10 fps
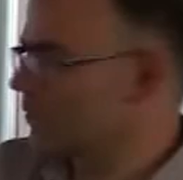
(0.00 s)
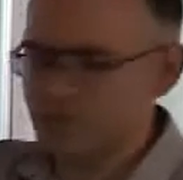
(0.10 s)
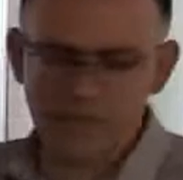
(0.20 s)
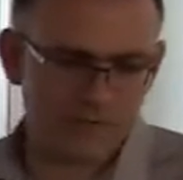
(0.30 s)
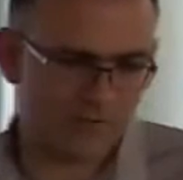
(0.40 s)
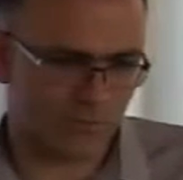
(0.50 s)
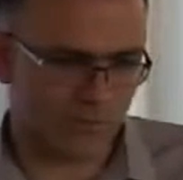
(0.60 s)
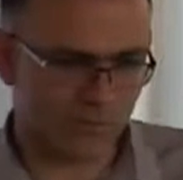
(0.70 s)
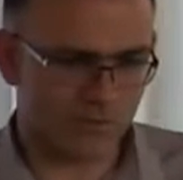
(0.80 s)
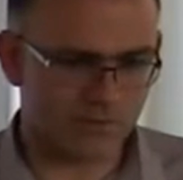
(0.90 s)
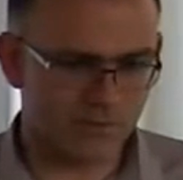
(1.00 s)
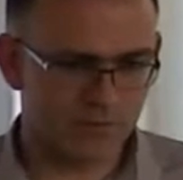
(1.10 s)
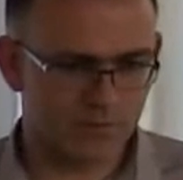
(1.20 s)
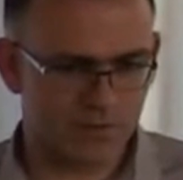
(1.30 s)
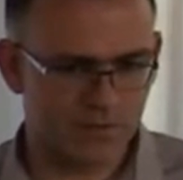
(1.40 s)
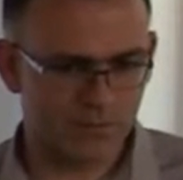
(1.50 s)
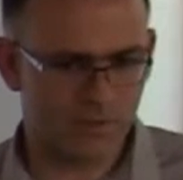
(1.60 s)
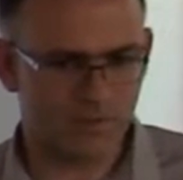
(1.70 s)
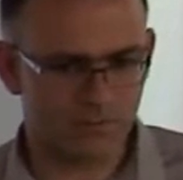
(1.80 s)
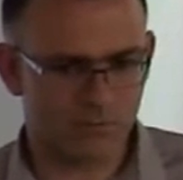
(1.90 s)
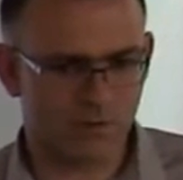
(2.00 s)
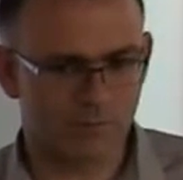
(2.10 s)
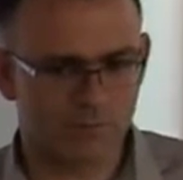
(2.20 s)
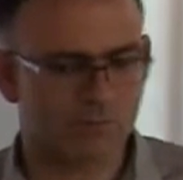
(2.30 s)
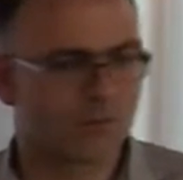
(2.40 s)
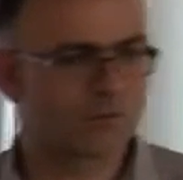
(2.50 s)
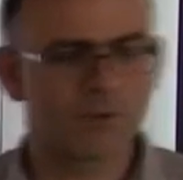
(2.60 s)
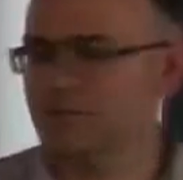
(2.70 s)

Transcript: complications were coming through in the way the requirements were being